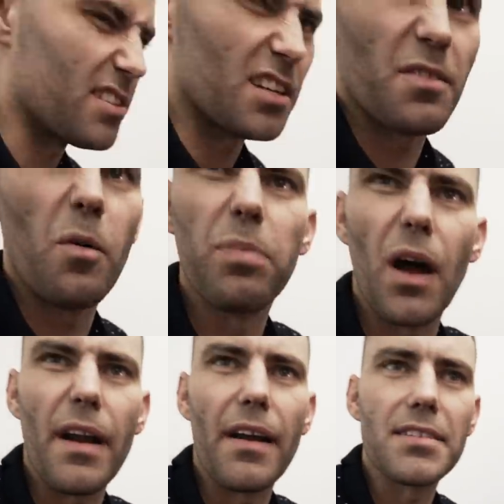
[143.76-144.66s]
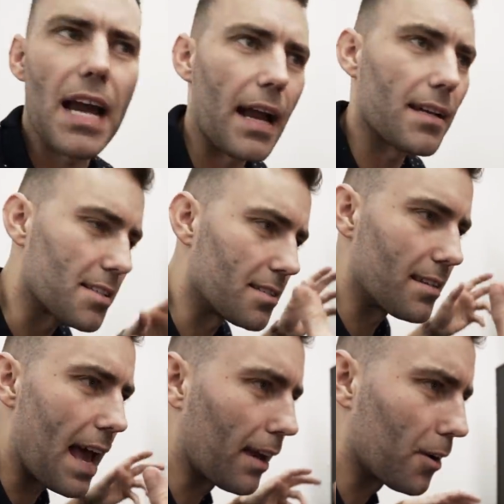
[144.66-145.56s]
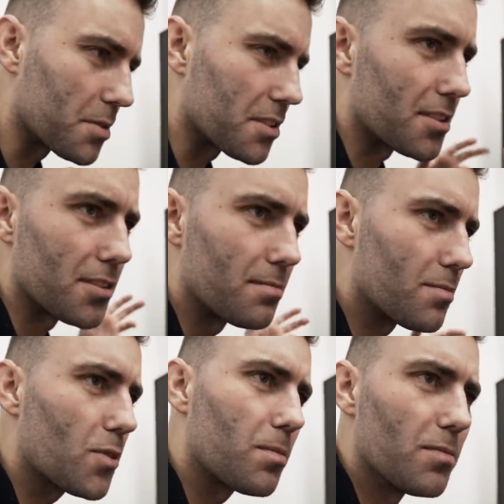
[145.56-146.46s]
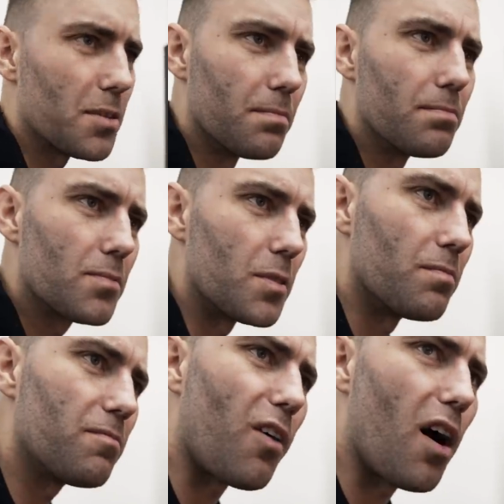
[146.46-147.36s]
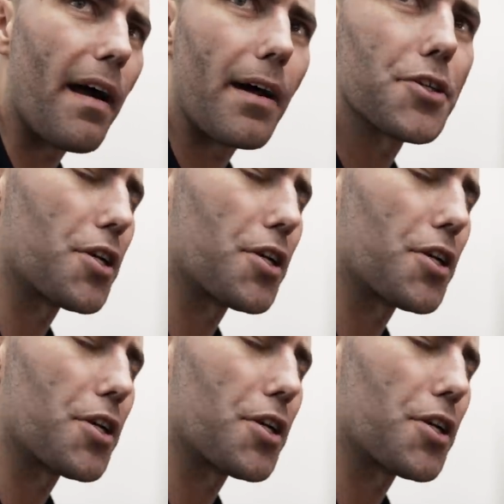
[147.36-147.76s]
there's also blown out tanks and helicopters and some far out